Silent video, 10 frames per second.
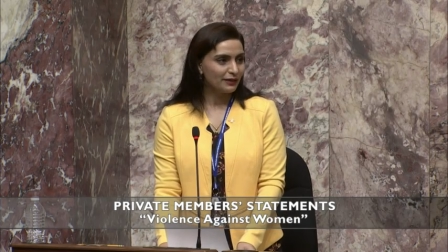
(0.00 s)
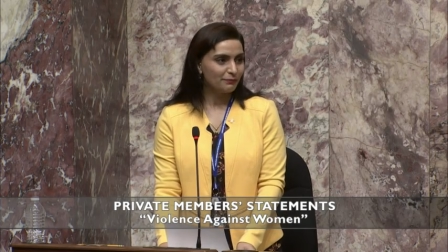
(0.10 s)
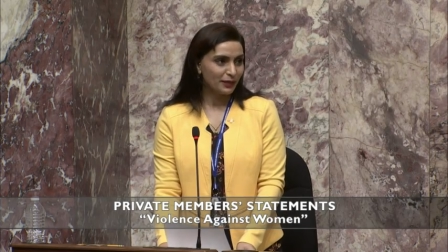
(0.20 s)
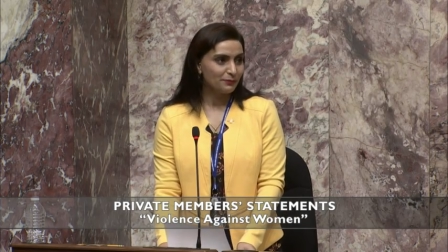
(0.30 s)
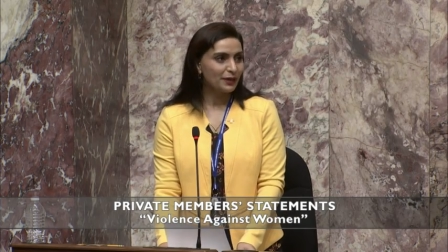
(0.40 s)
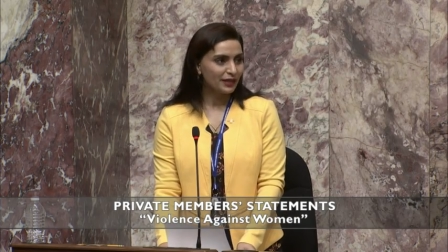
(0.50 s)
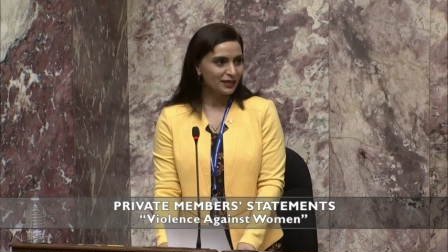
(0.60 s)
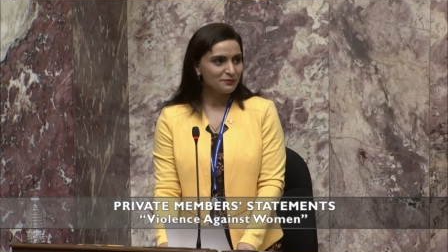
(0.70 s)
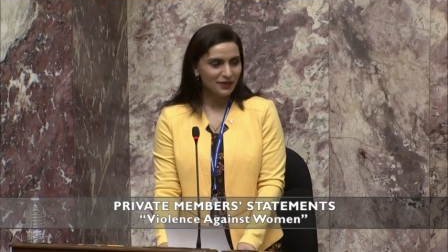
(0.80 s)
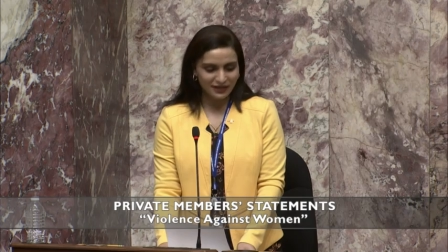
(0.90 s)
by
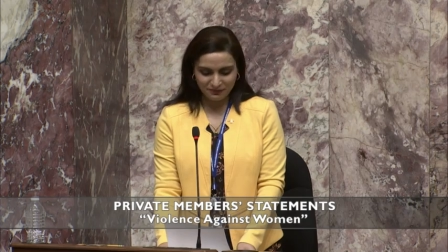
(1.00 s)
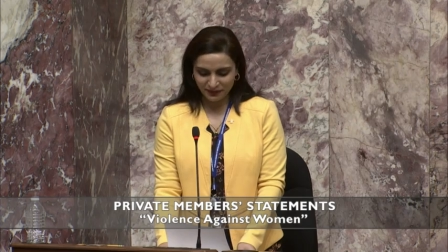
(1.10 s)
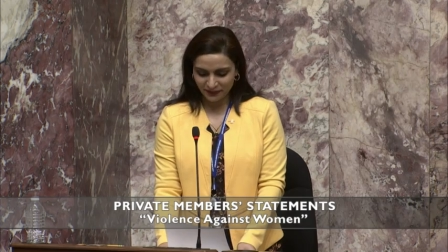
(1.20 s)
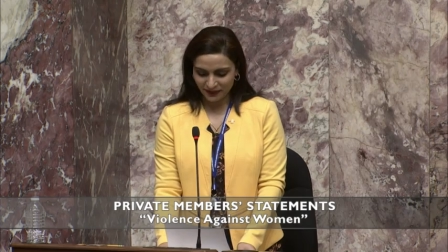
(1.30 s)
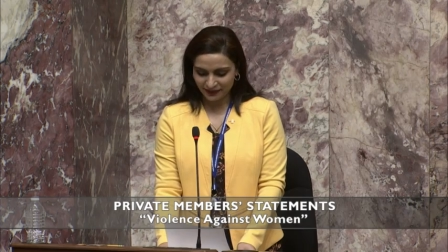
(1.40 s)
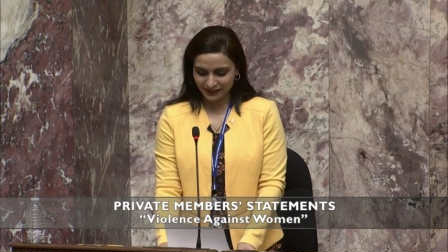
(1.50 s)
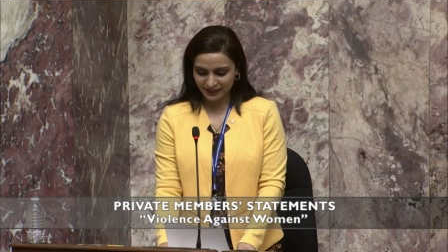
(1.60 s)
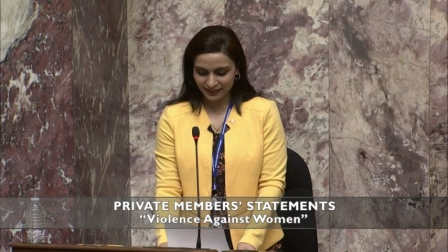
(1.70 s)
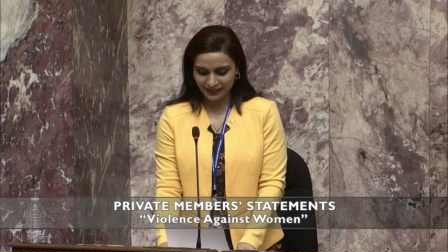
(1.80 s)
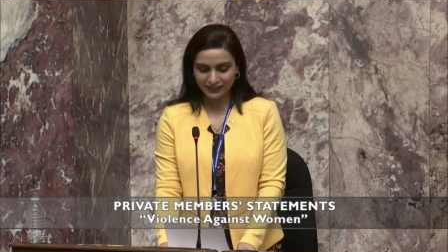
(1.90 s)
breaking many
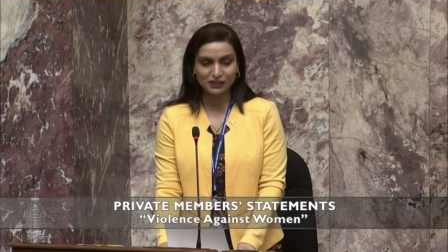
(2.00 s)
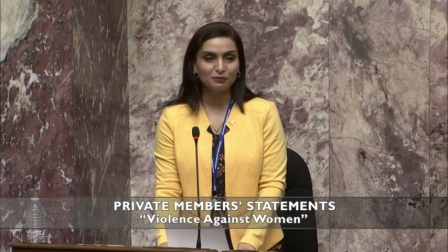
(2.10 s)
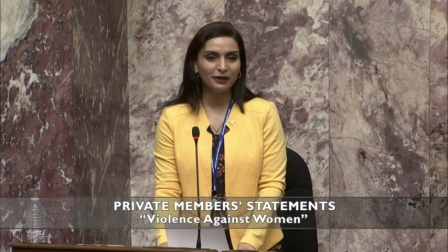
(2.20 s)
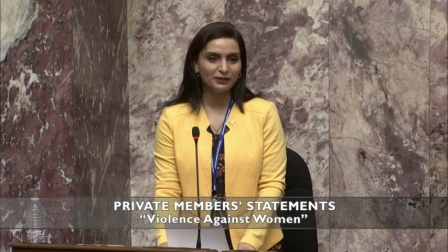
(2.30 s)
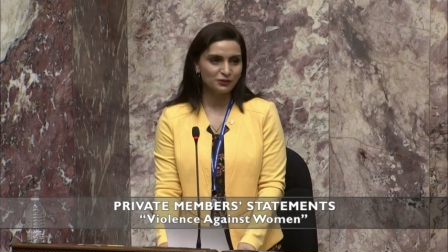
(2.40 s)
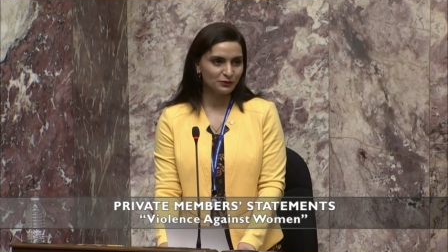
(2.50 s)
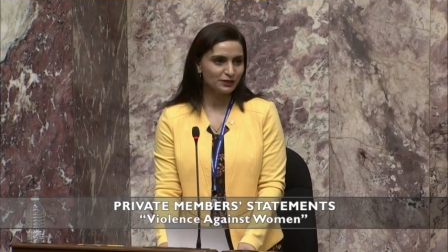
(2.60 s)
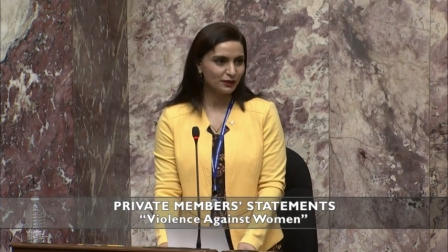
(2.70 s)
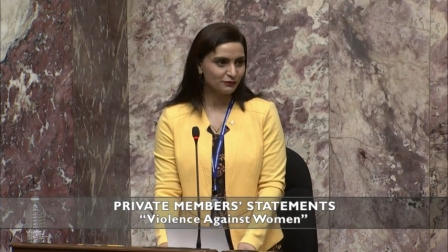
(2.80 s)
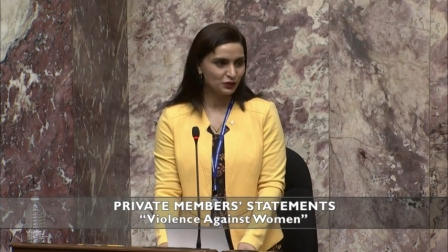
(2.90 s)
barriers, despite your
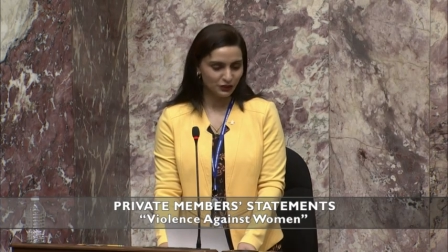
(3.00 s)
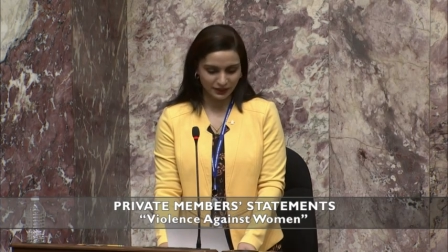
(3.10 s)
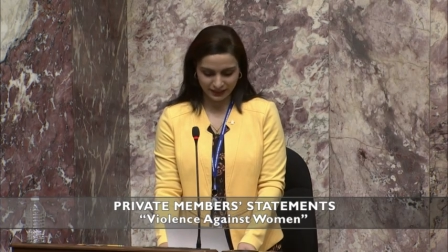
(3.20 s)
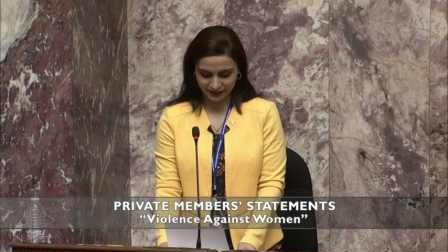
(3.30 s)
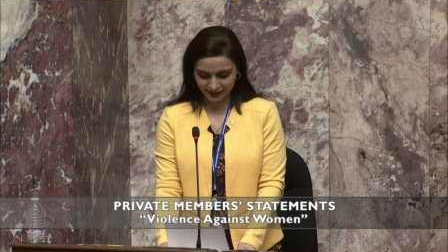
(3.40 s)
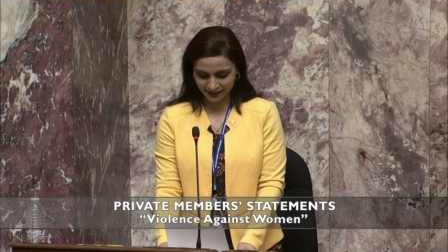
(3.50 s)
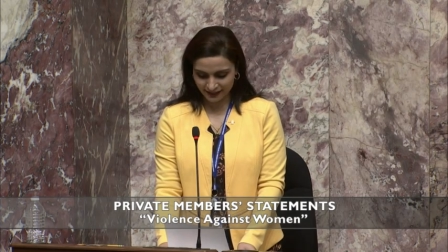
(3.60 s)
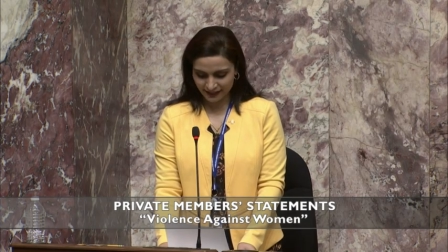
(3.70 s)
tough journeys.